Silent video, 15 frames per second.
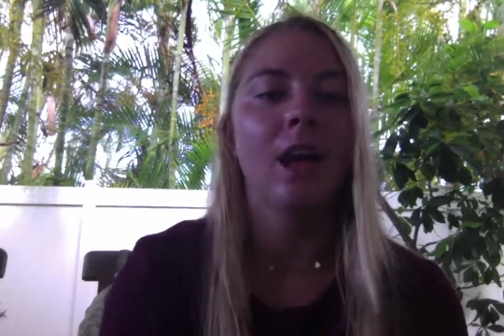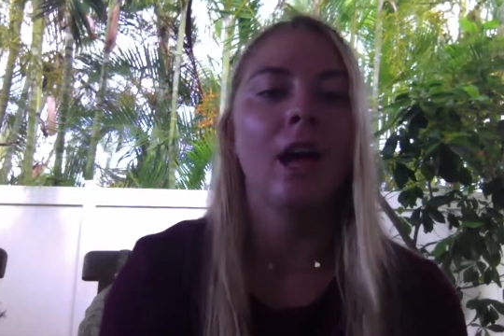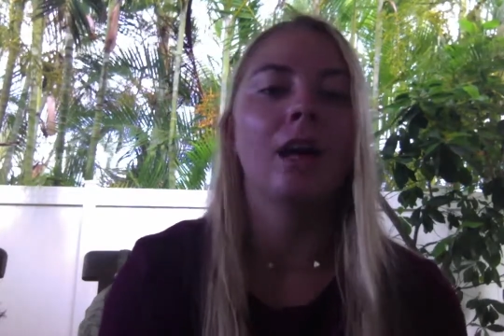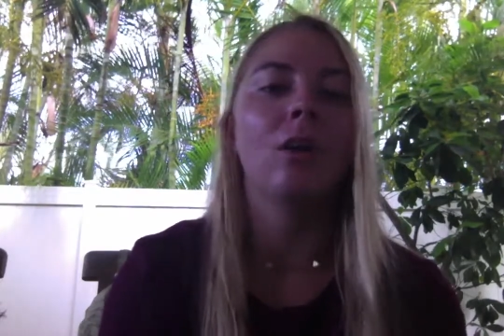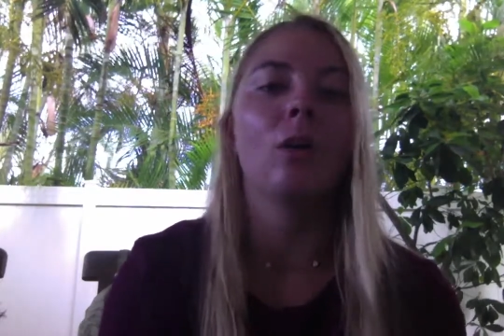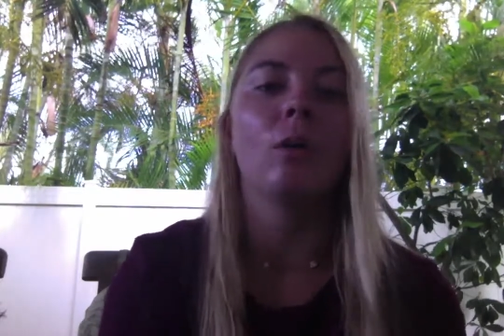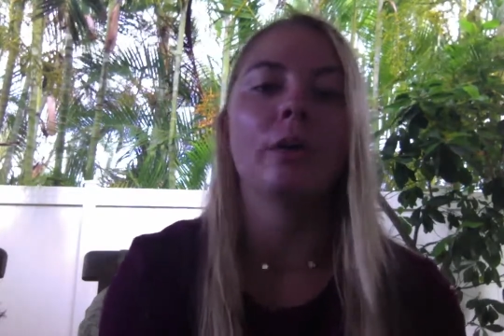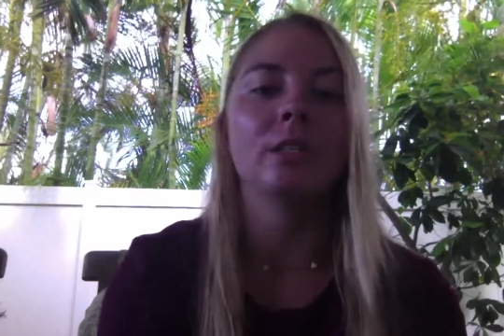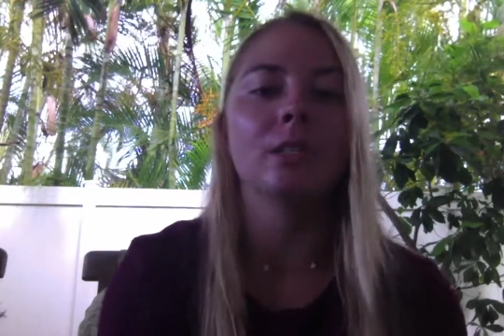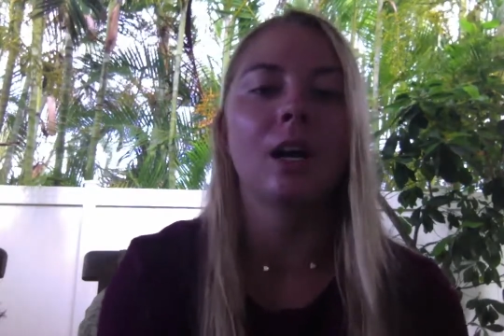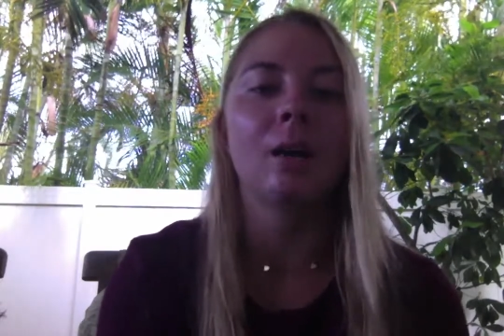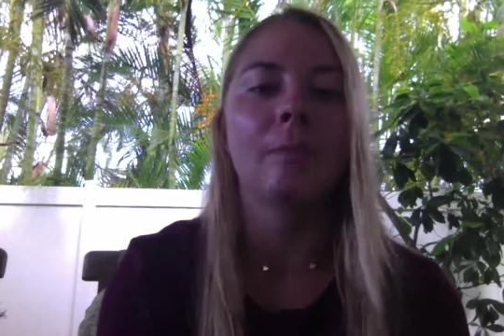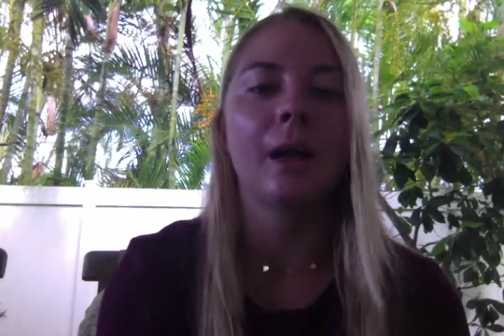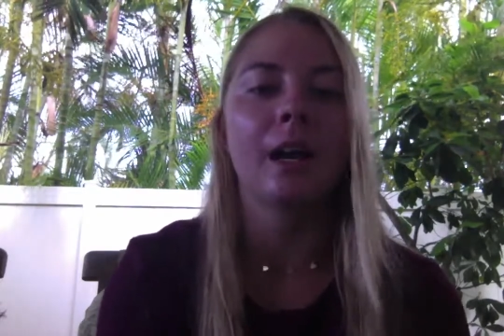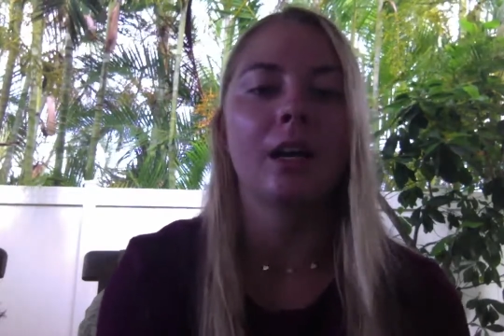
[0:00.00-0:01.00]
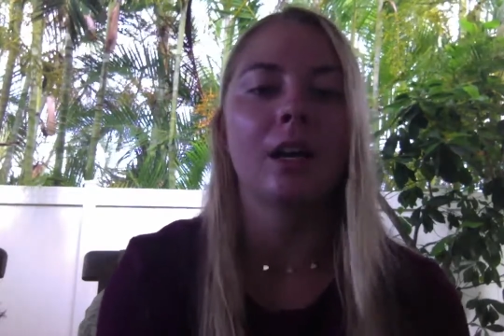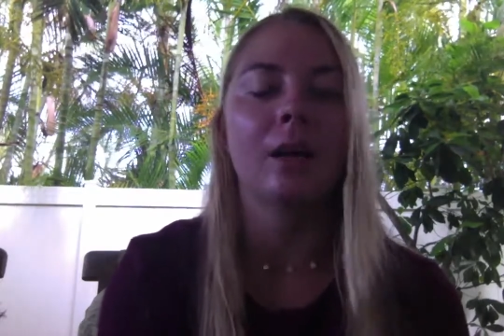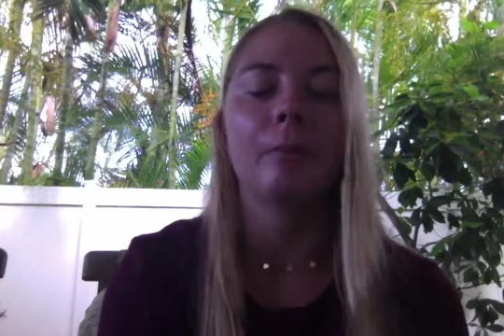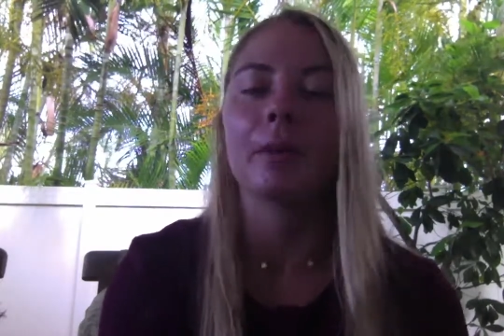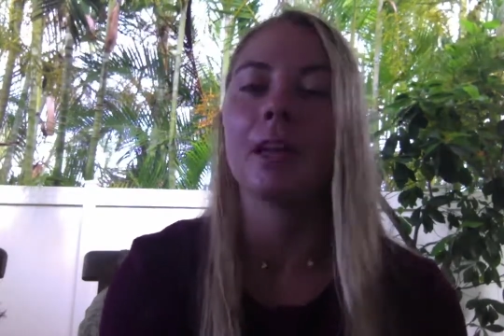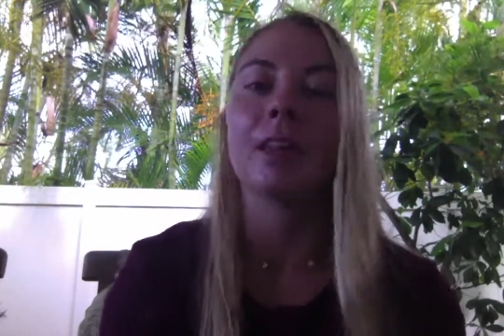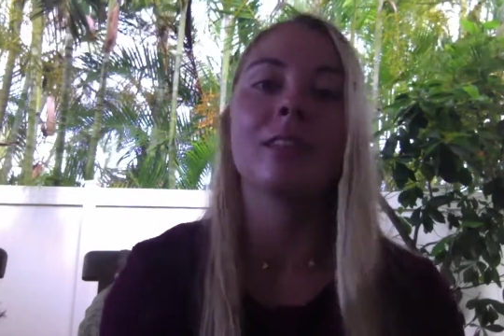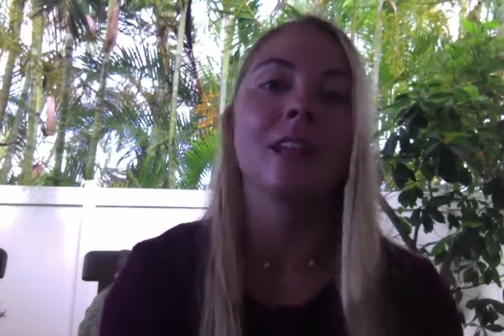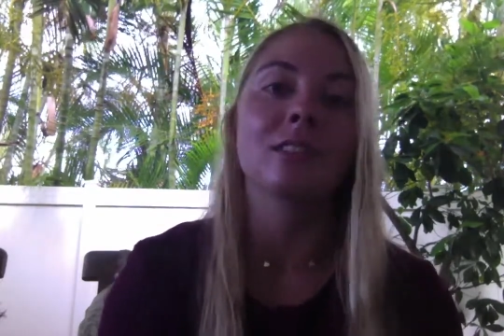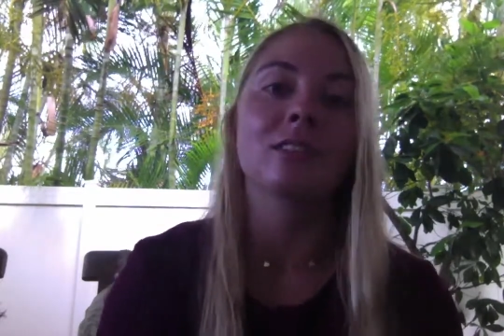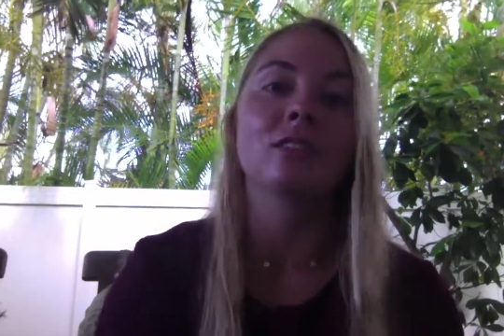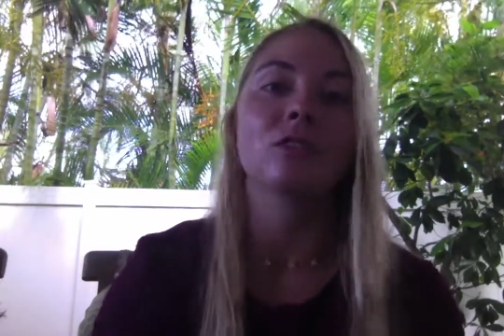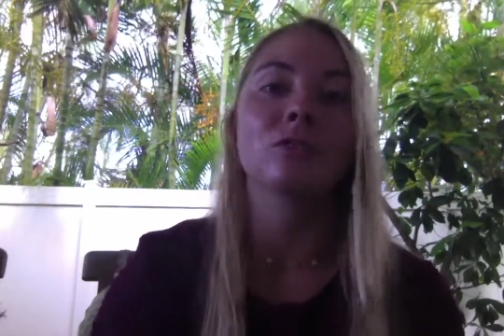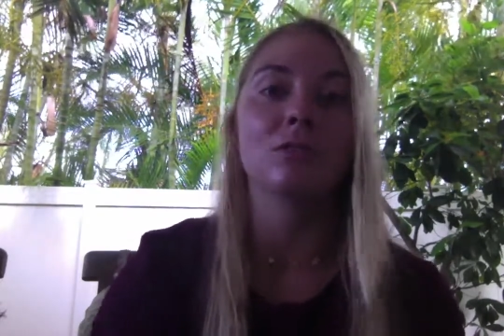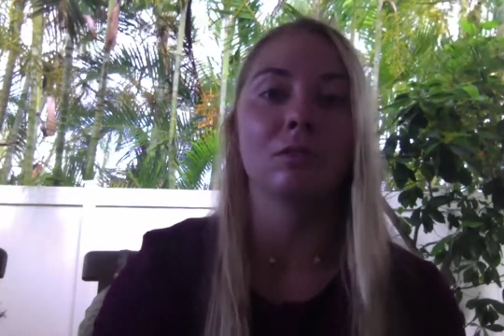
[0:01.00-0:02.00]
I always got back up, and that's
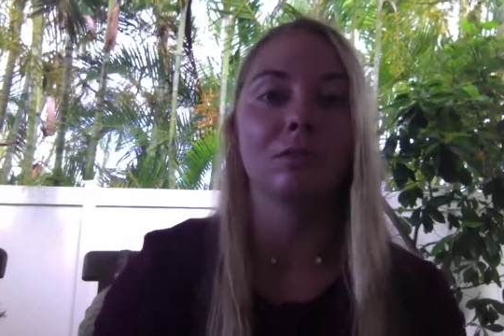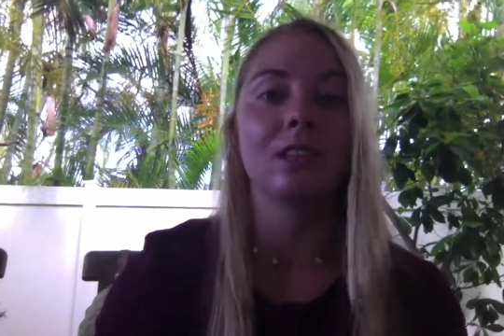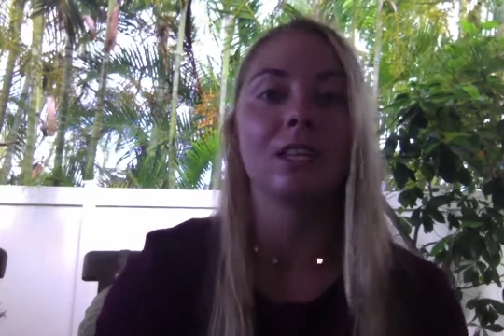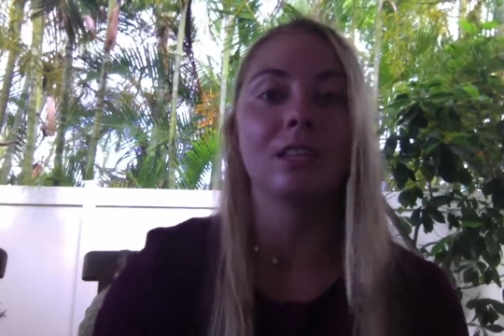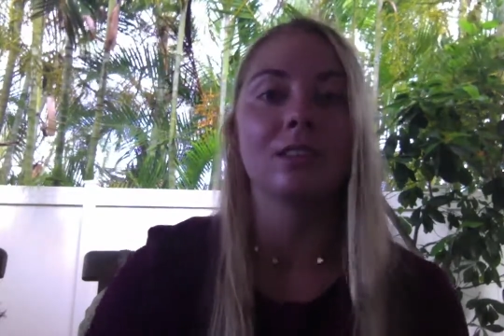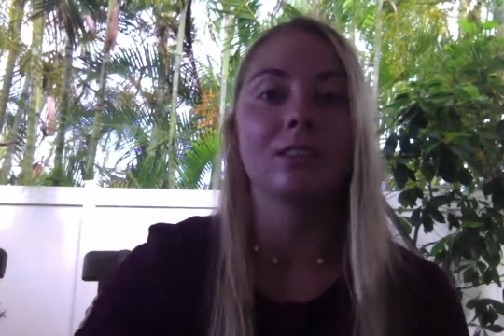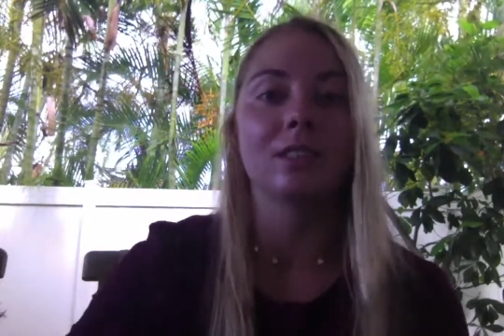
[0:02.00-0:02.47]
the true key to